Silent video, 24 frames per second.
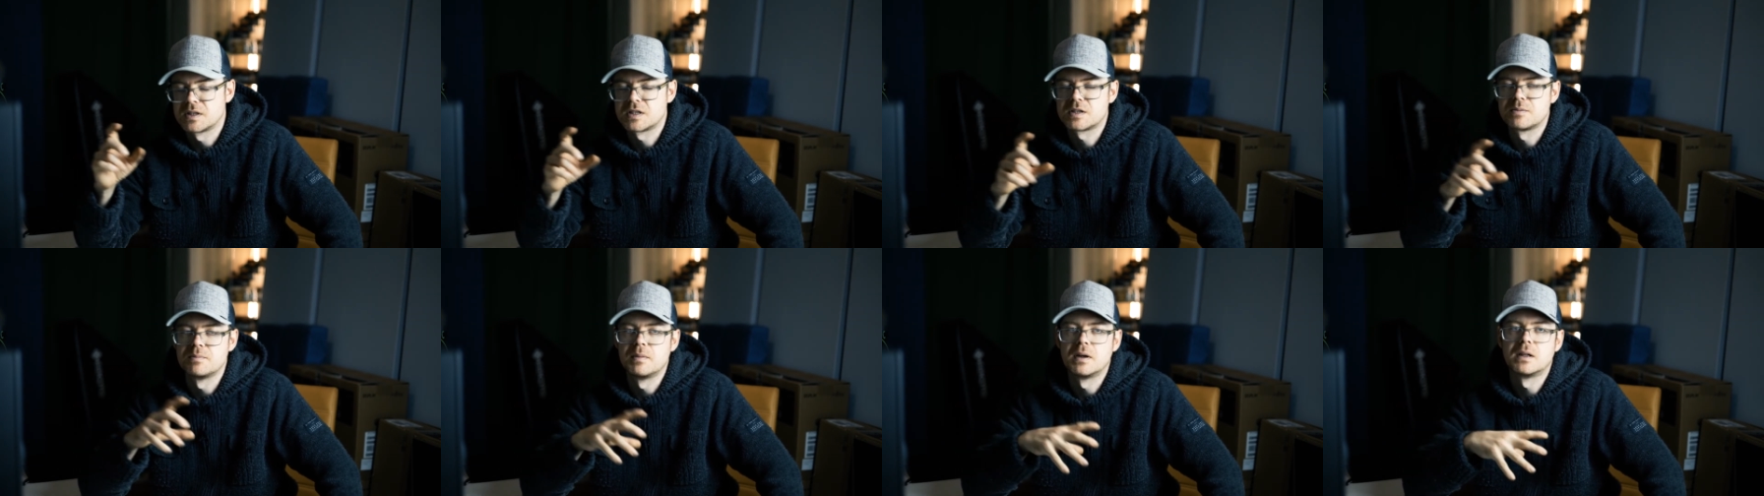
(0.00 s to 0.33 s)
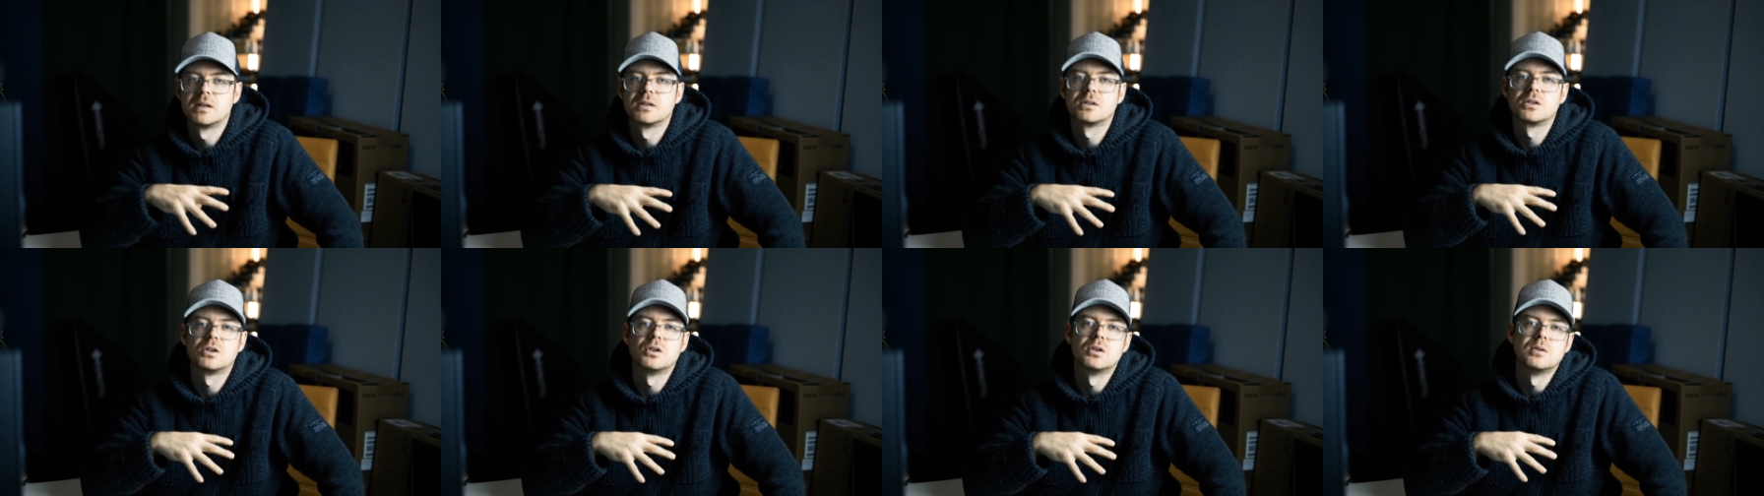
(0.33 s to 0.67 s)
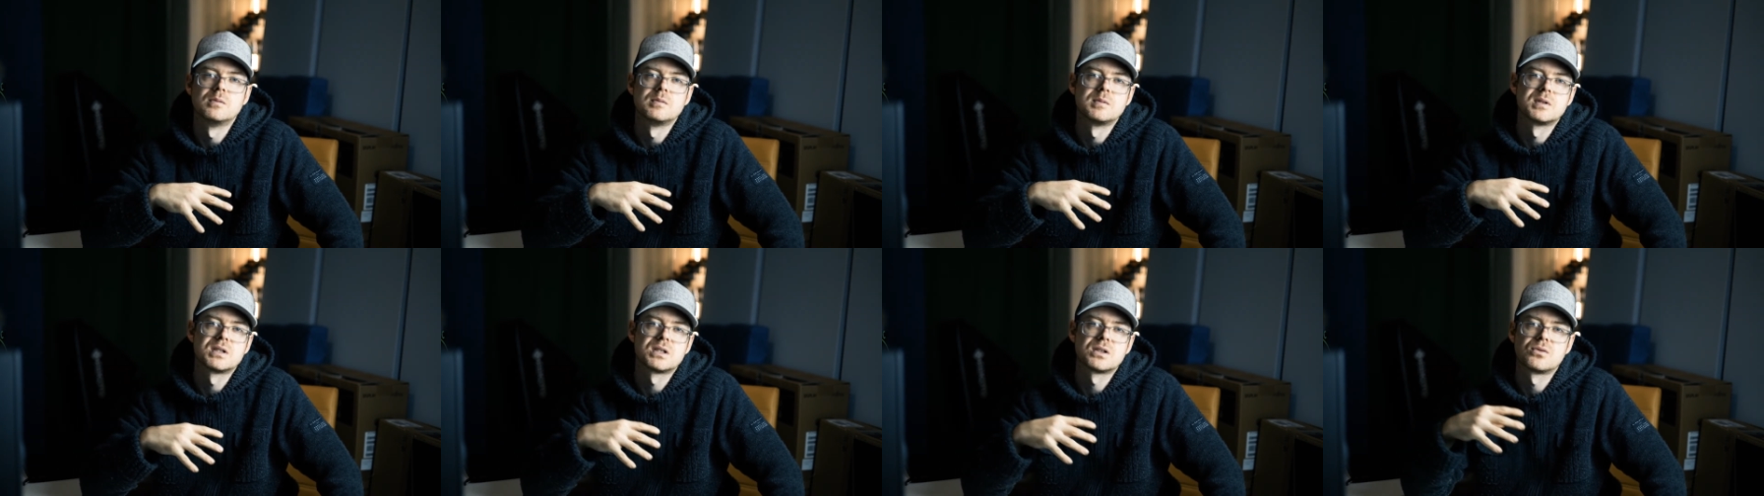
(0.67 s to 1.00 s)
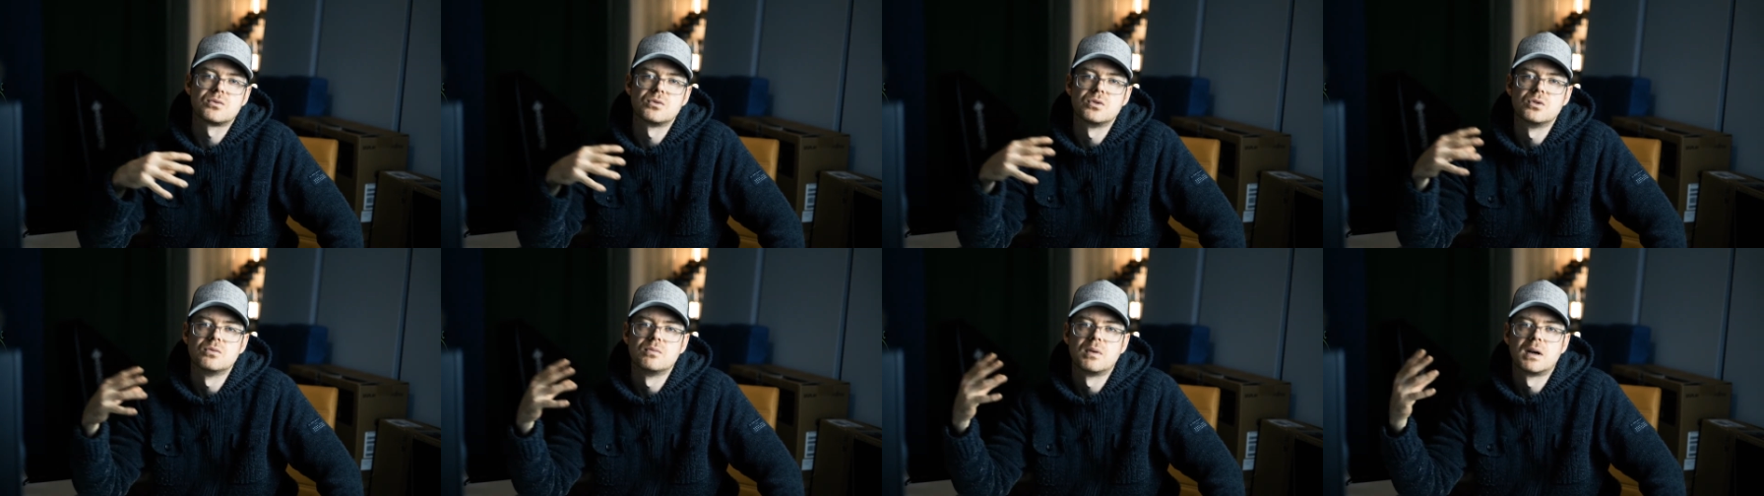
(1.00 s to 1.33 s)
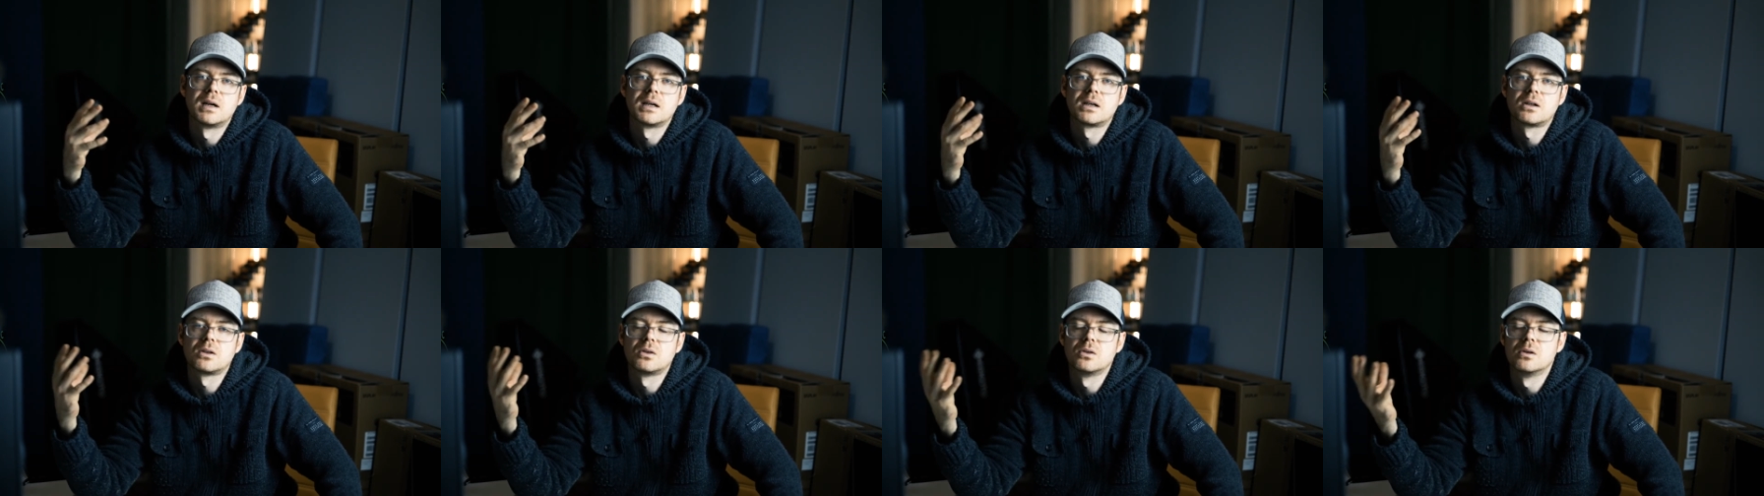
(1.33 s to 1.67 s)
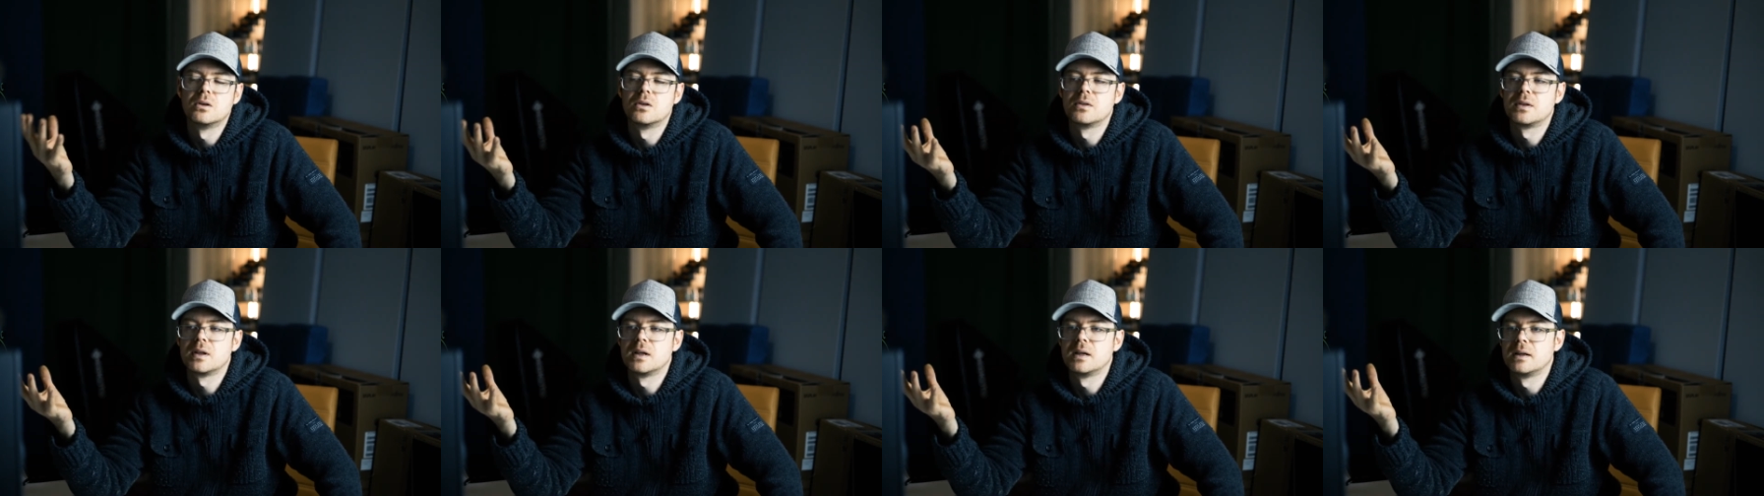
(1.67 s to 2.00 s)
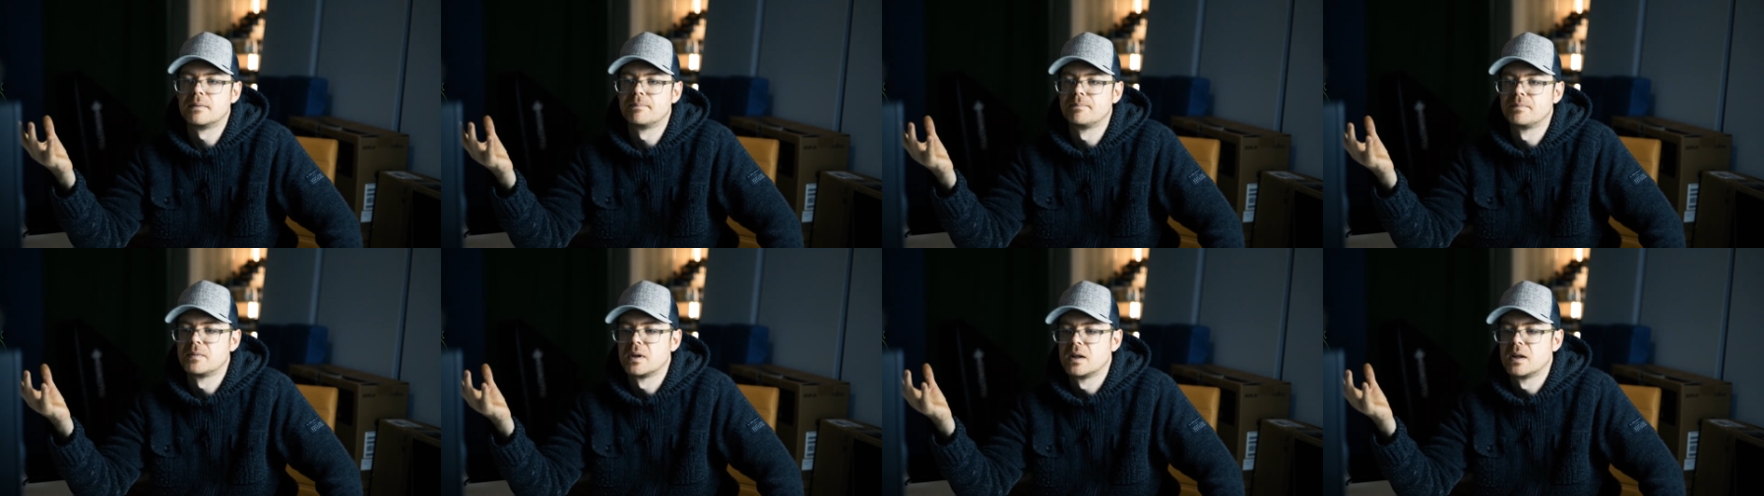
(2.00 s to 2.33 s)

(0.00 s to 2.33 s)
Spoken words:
smell comes through my clothing.